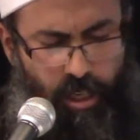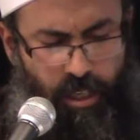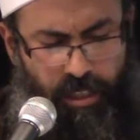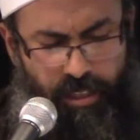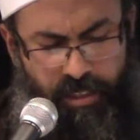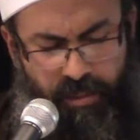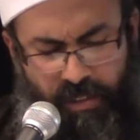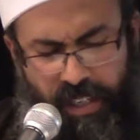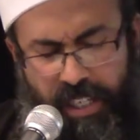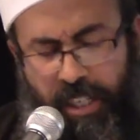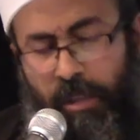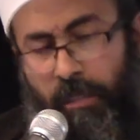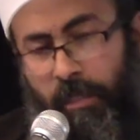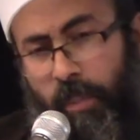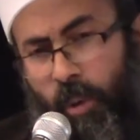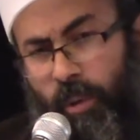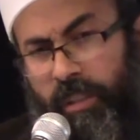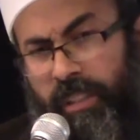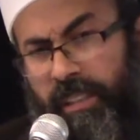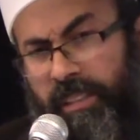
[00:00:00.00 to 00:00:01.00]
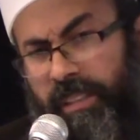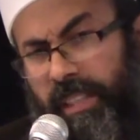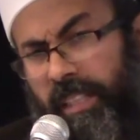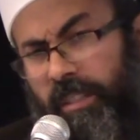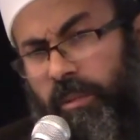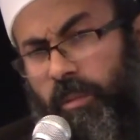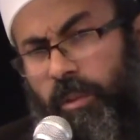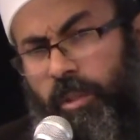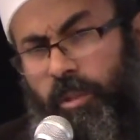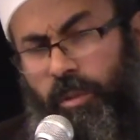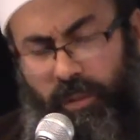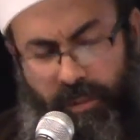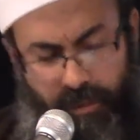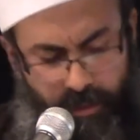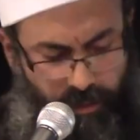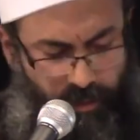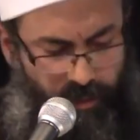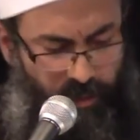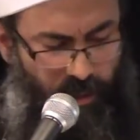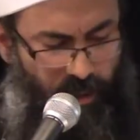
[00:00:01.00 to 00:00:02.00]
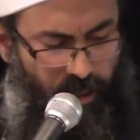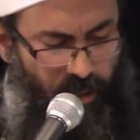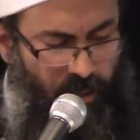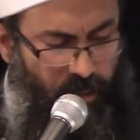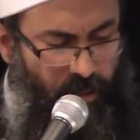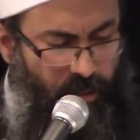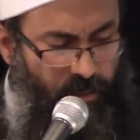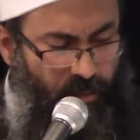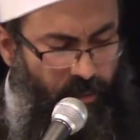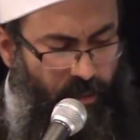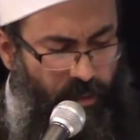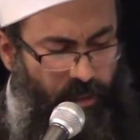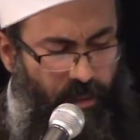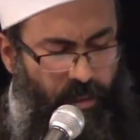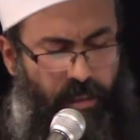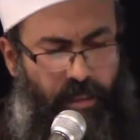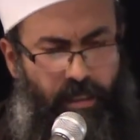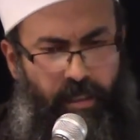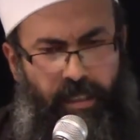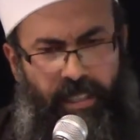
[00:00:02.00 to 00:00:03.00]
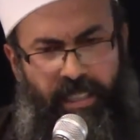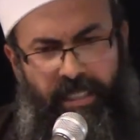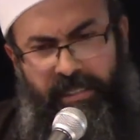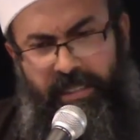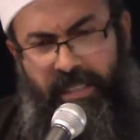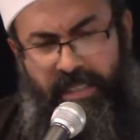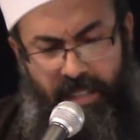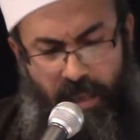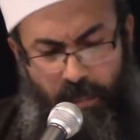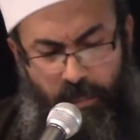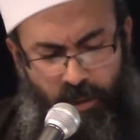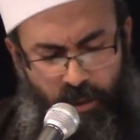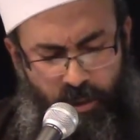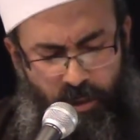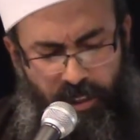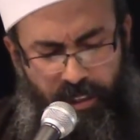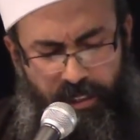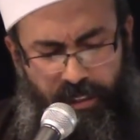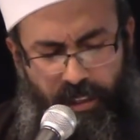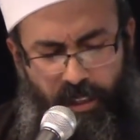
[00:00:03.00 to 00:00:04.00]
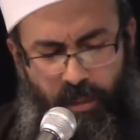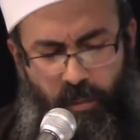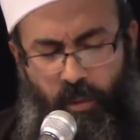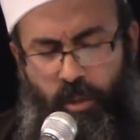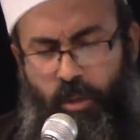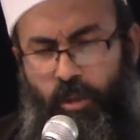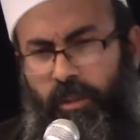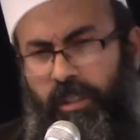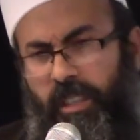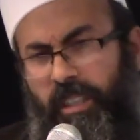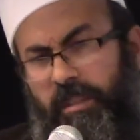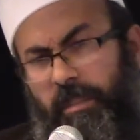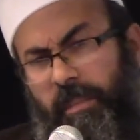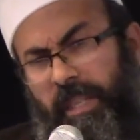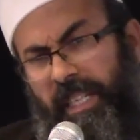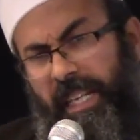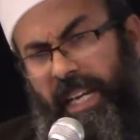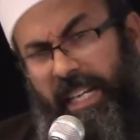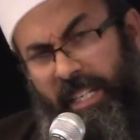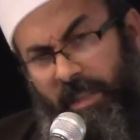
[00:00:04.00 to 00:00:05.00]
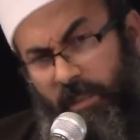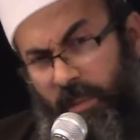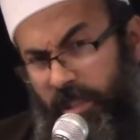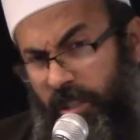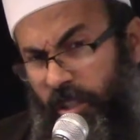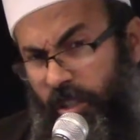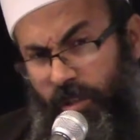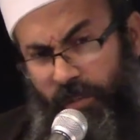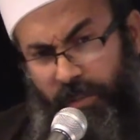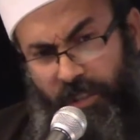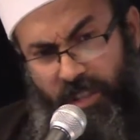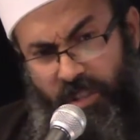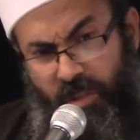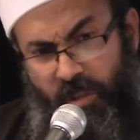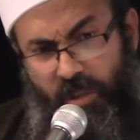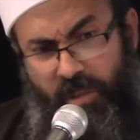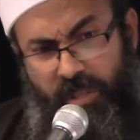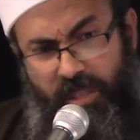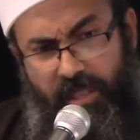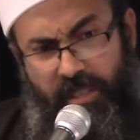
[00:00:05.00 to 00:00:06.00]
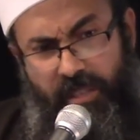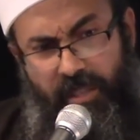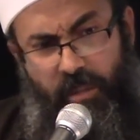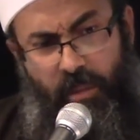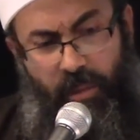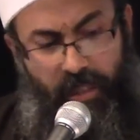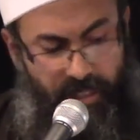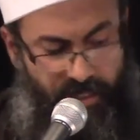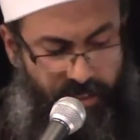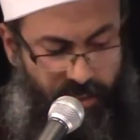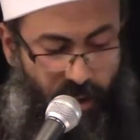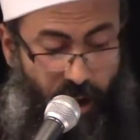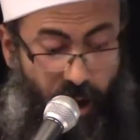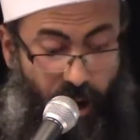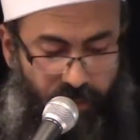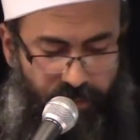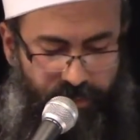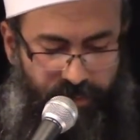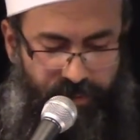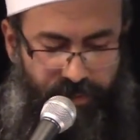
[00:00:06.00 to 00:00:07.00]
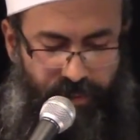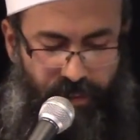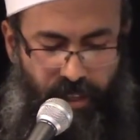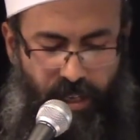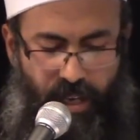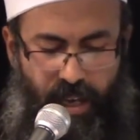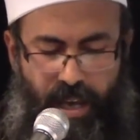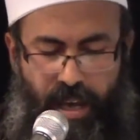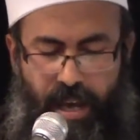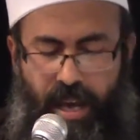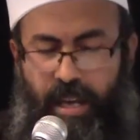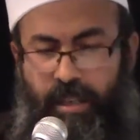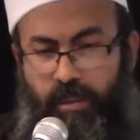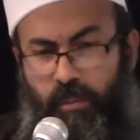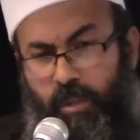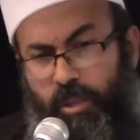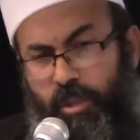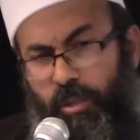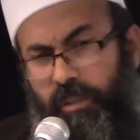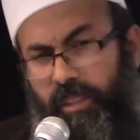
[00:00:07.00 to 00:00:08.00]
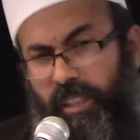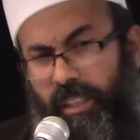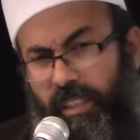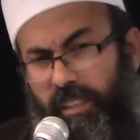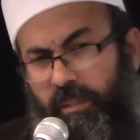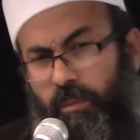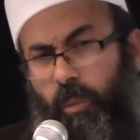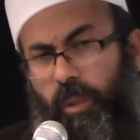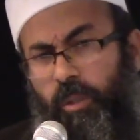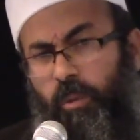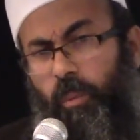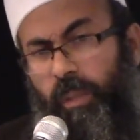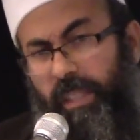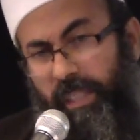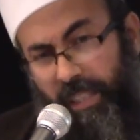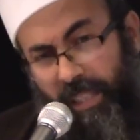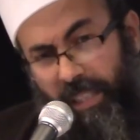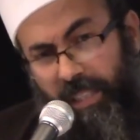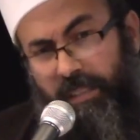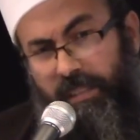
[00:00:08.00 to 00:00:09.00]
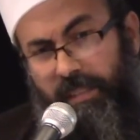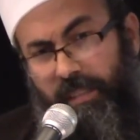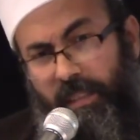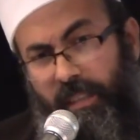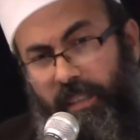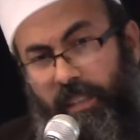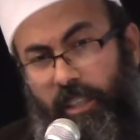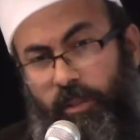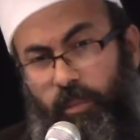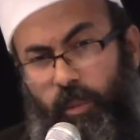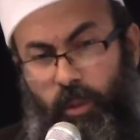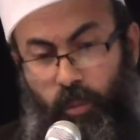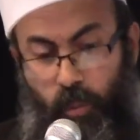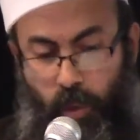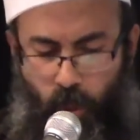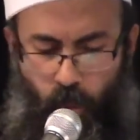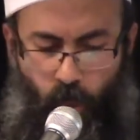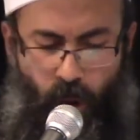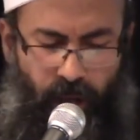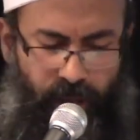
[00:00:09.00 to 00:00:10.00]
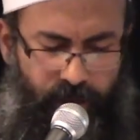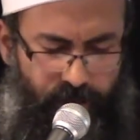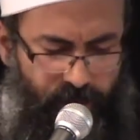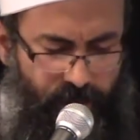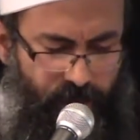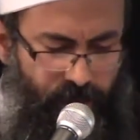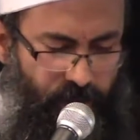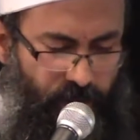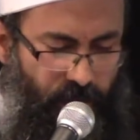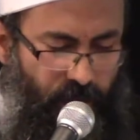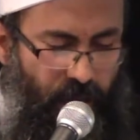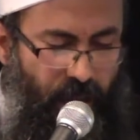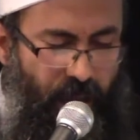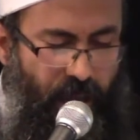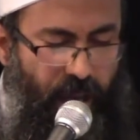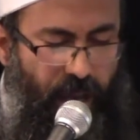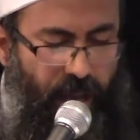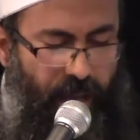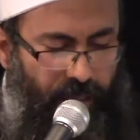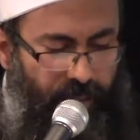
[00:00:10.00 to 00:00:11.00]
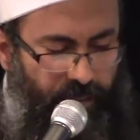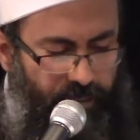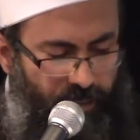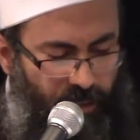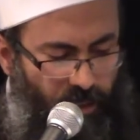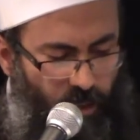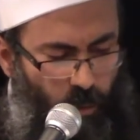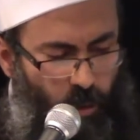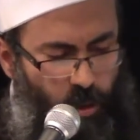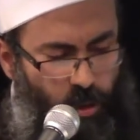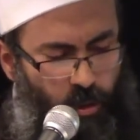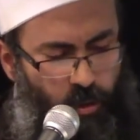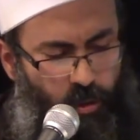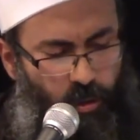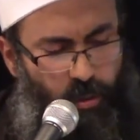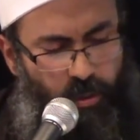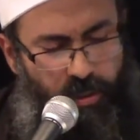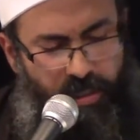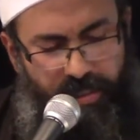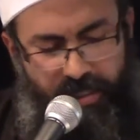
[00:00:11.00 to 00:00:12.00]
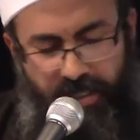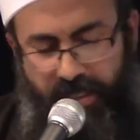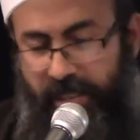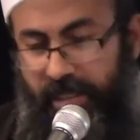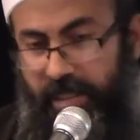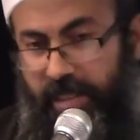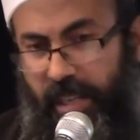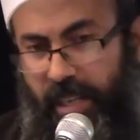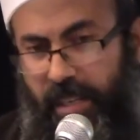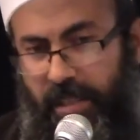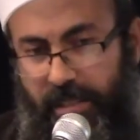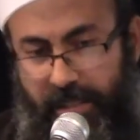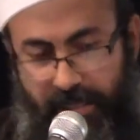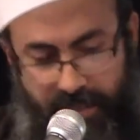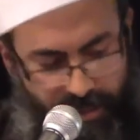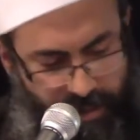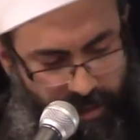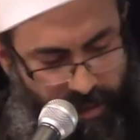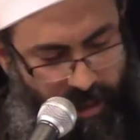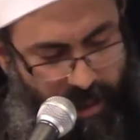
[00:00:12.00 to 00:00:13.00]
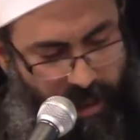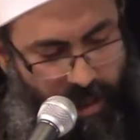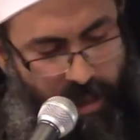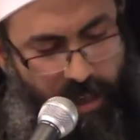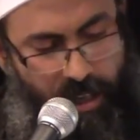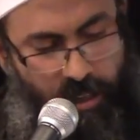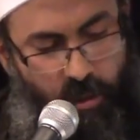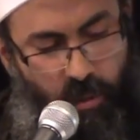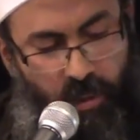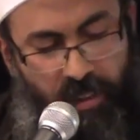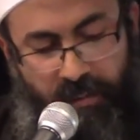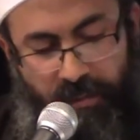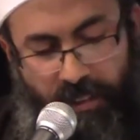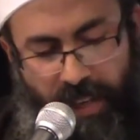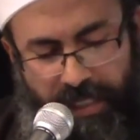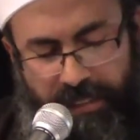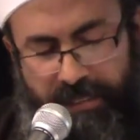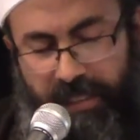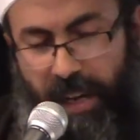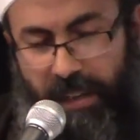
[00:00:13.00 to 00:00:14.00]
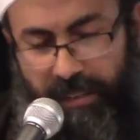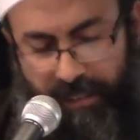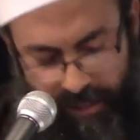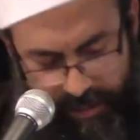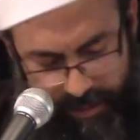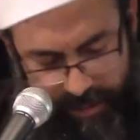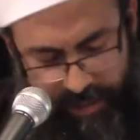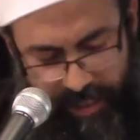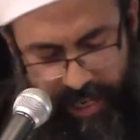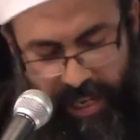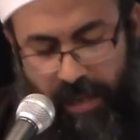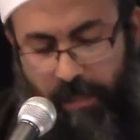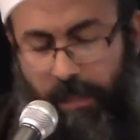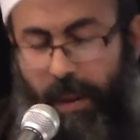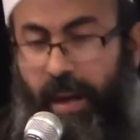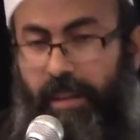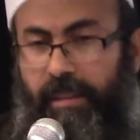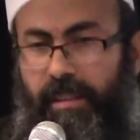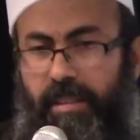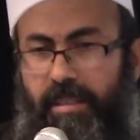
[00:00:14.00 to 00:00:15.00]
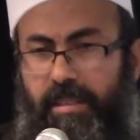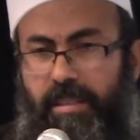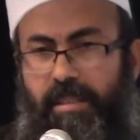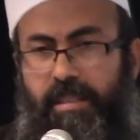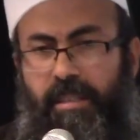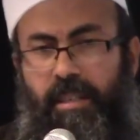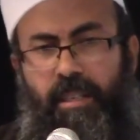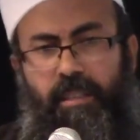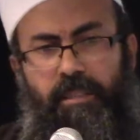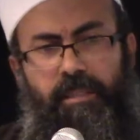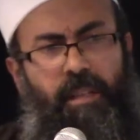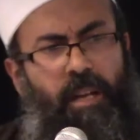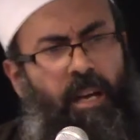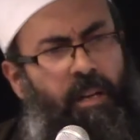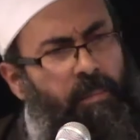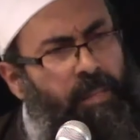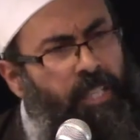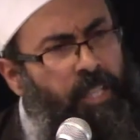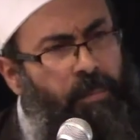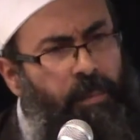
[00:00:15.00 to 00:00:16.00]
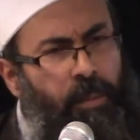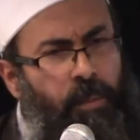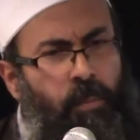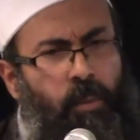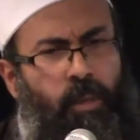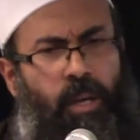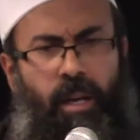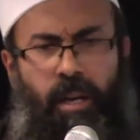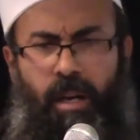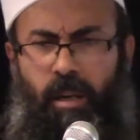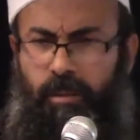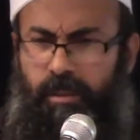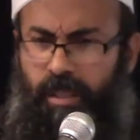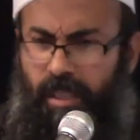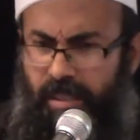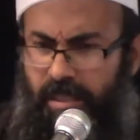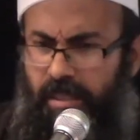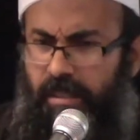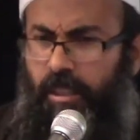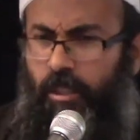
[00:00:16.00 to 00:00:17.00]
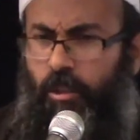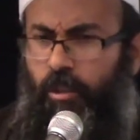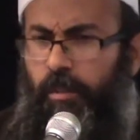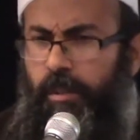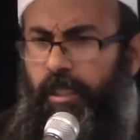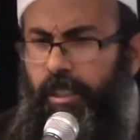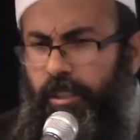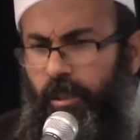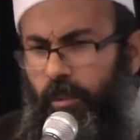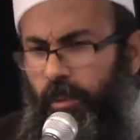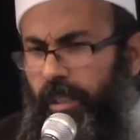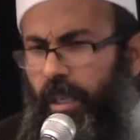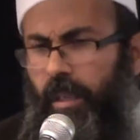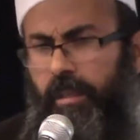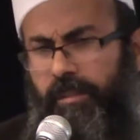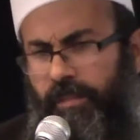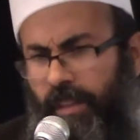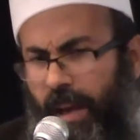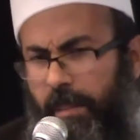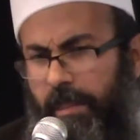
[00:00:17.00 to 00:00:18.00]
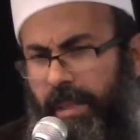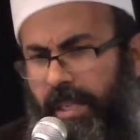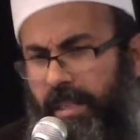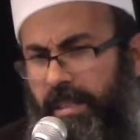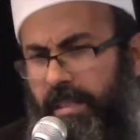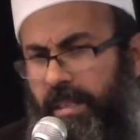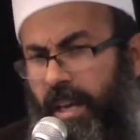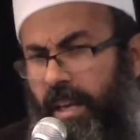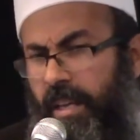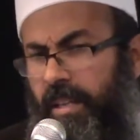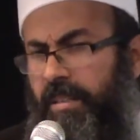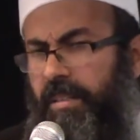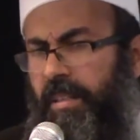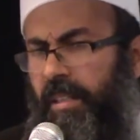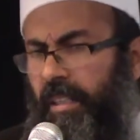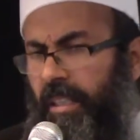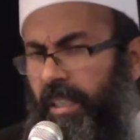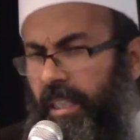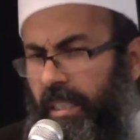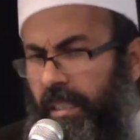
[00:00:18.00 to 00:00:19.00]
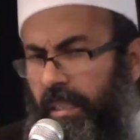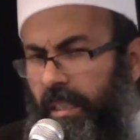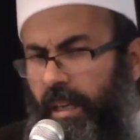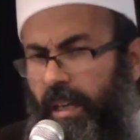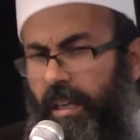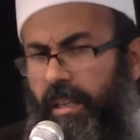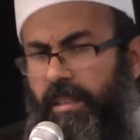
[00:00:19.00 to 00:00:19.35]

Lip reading: It's very important that we should give this opportunity. We should not make any wastage of resources or israf. And we should eat what we need, not what we want. And we should use these days to invite others, help others. There are many people around us in the community without families, single